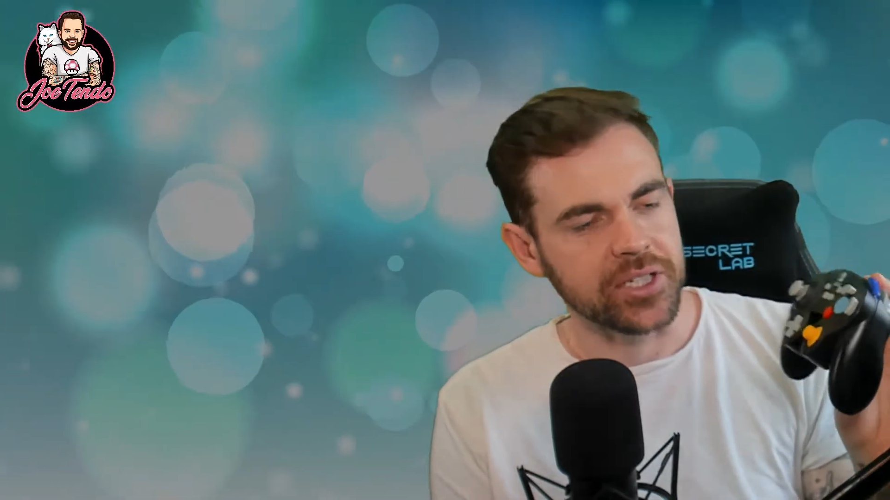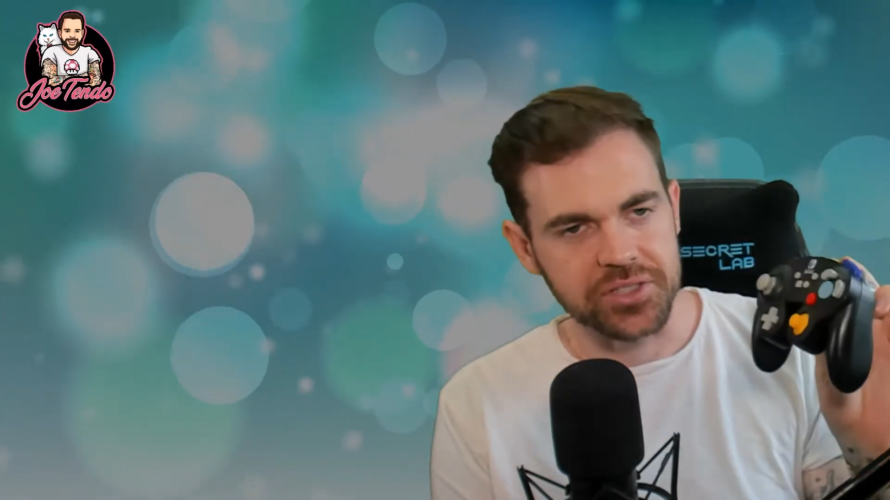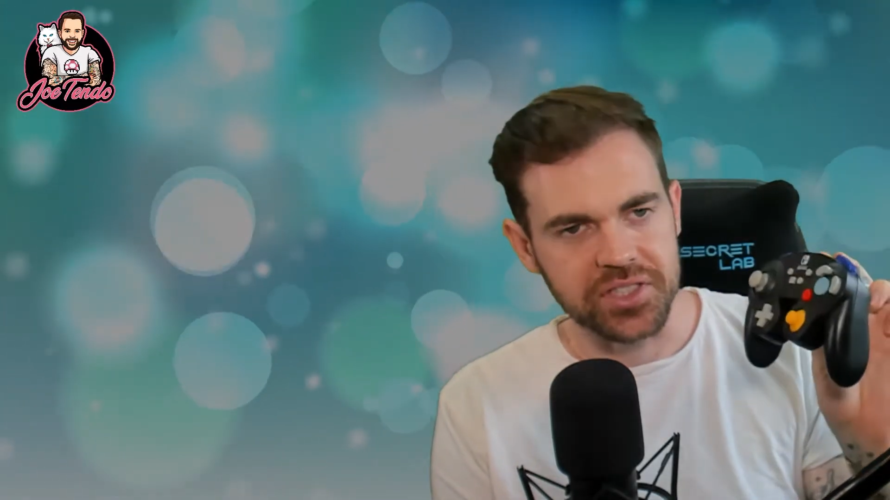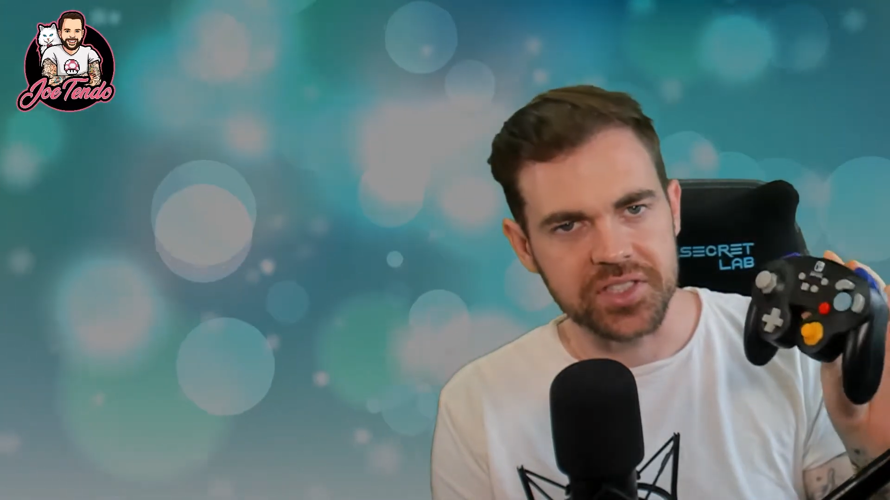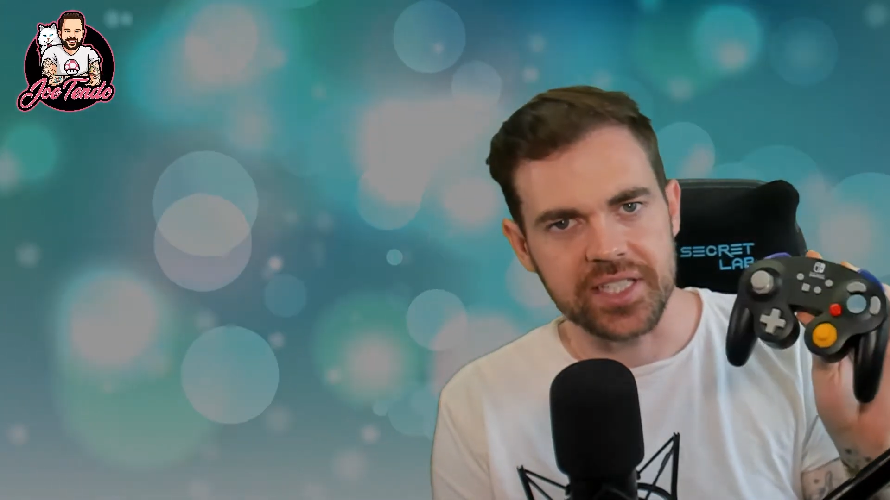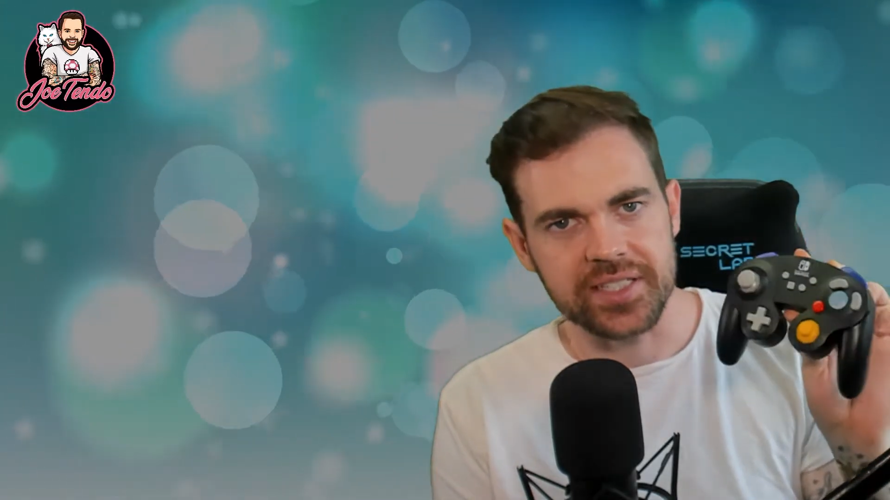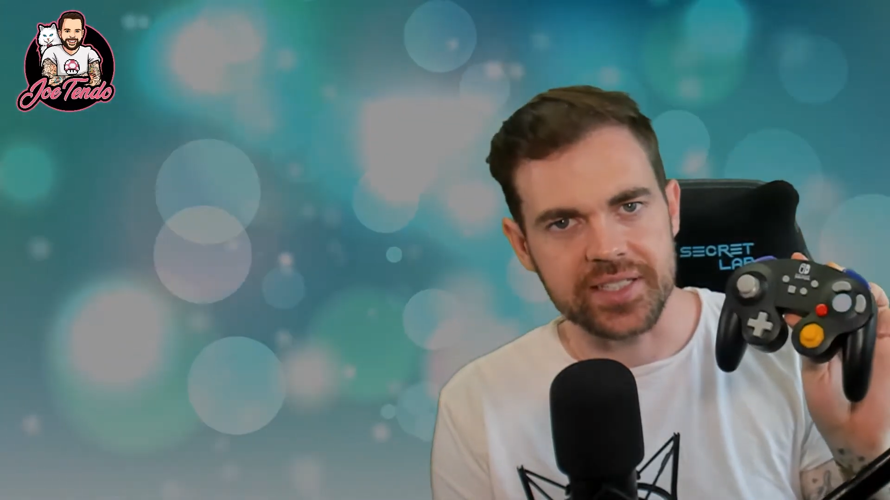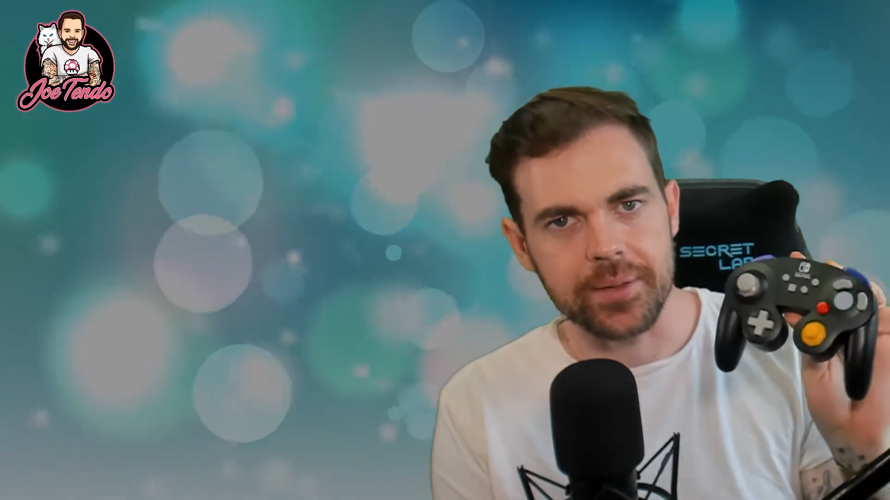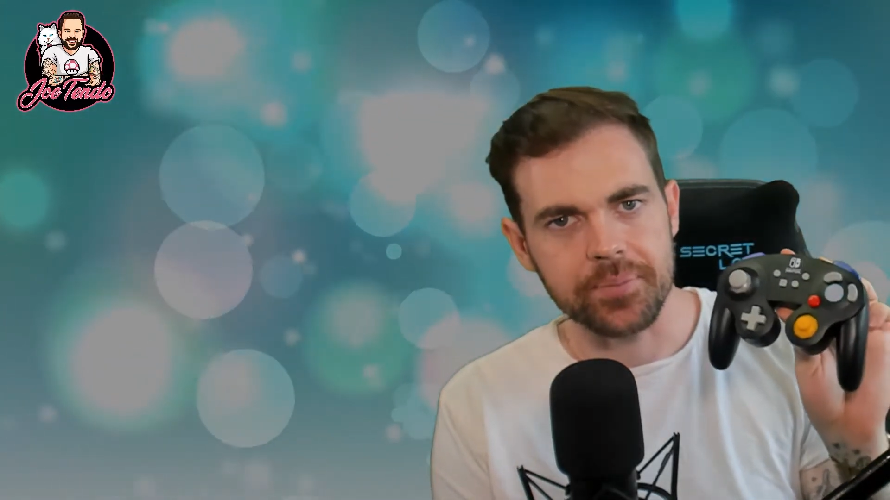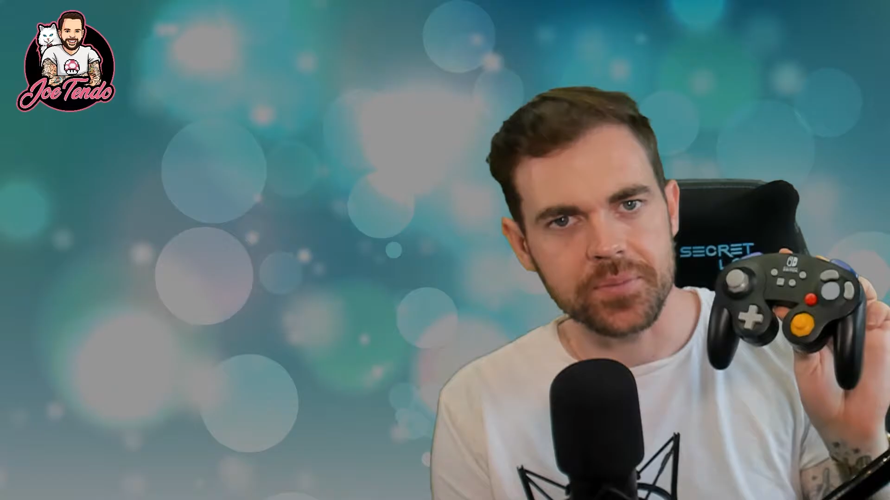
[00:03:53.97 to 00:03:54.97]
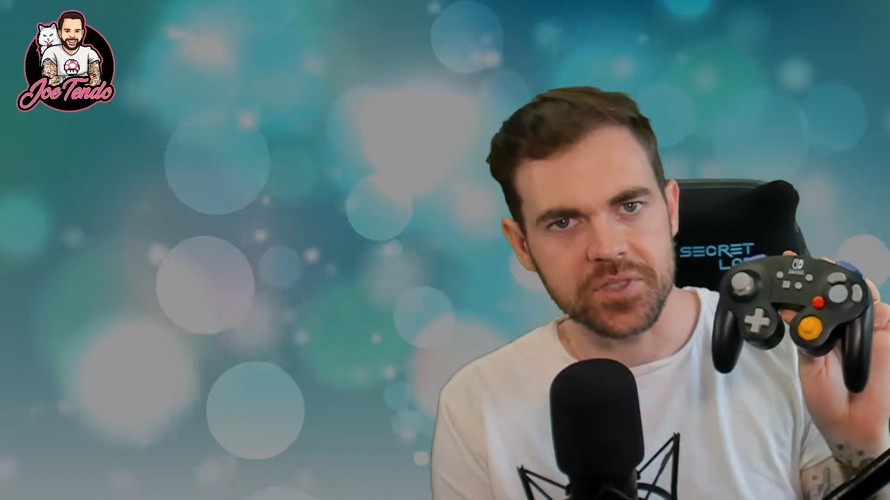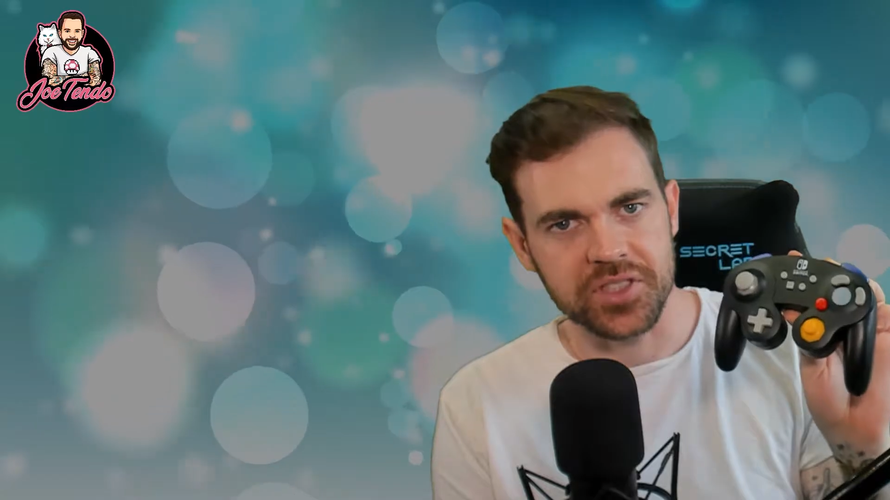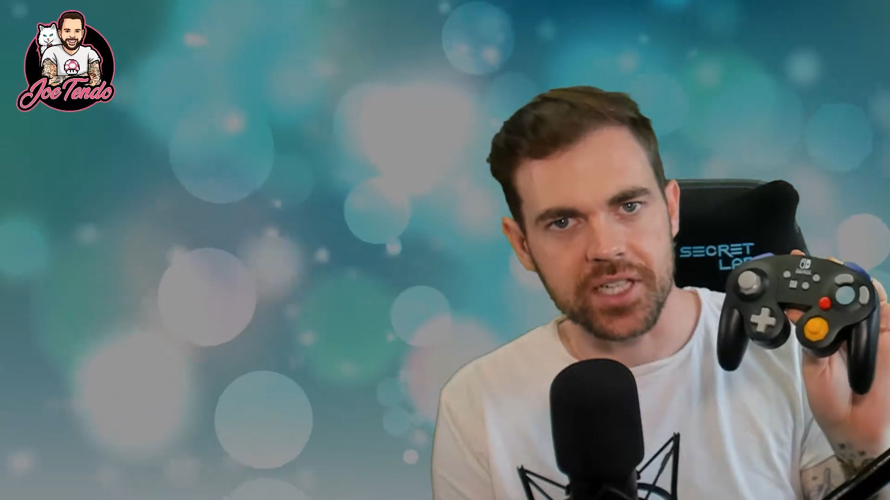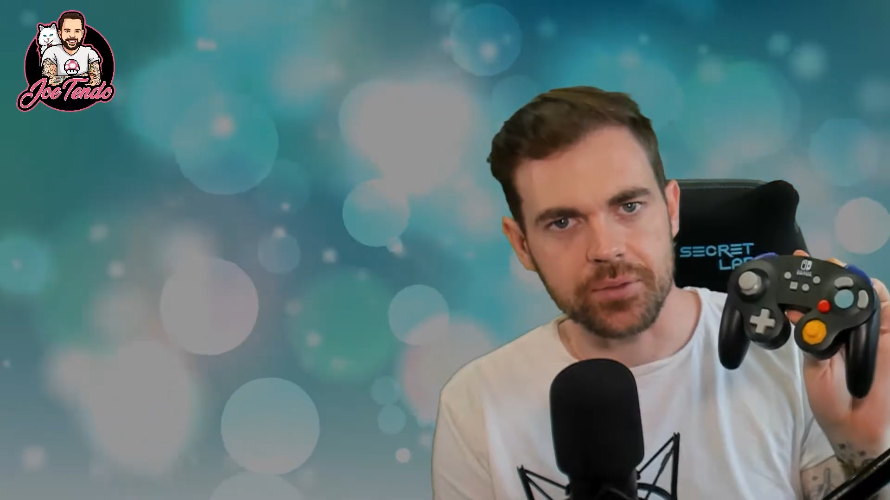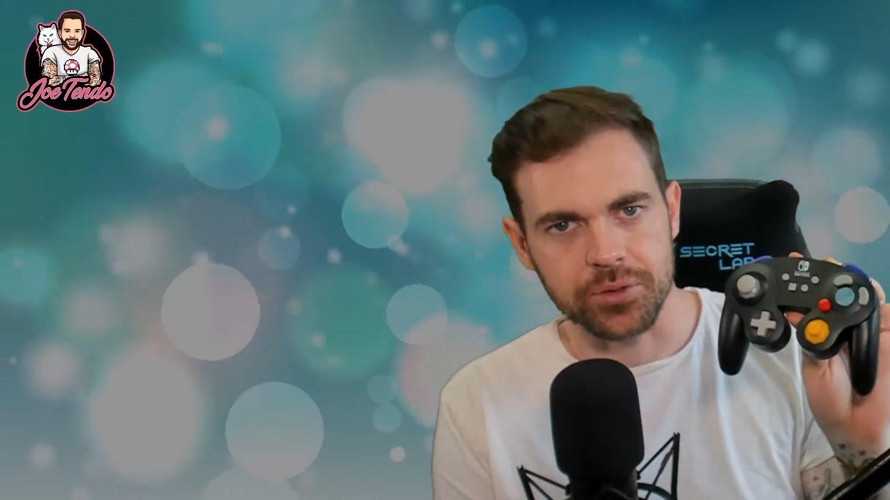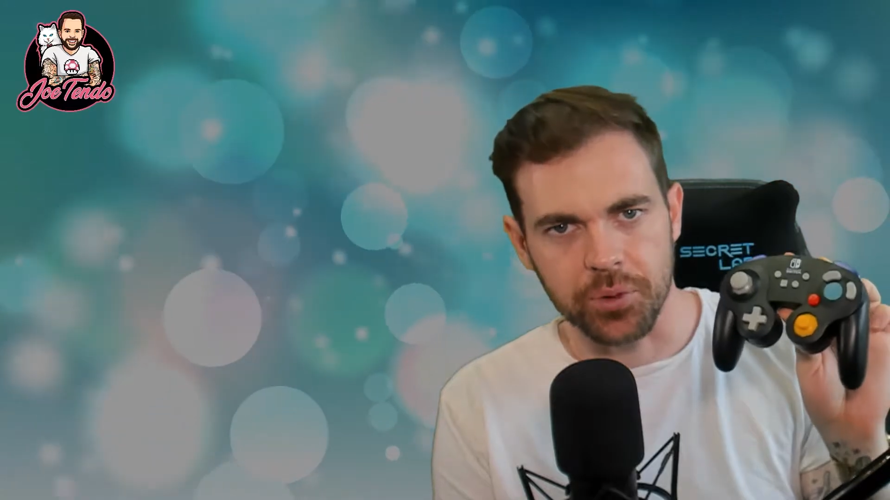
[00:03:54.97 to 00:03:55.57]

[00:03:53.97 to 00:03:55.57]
because the C-stick